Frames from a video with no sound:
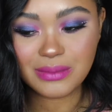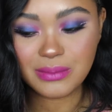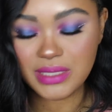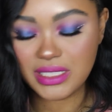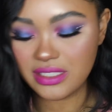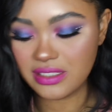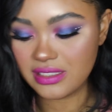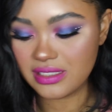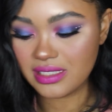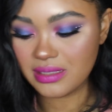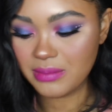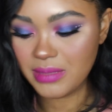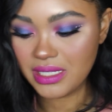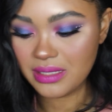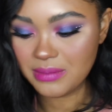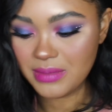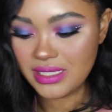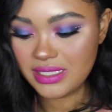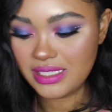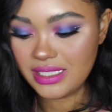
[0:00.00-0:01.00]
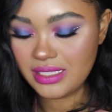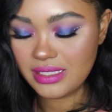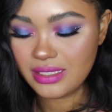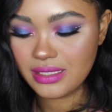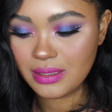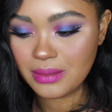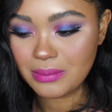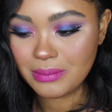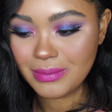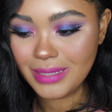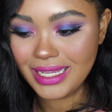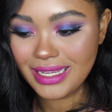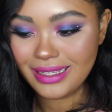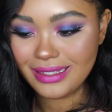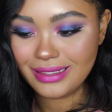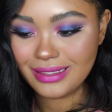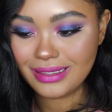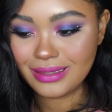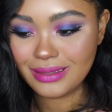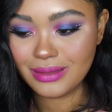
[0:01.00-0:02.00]
it me or is it making my teeth look
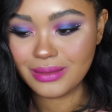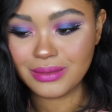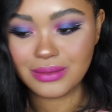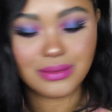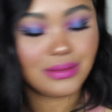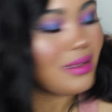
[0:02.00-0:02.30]
matte yellow?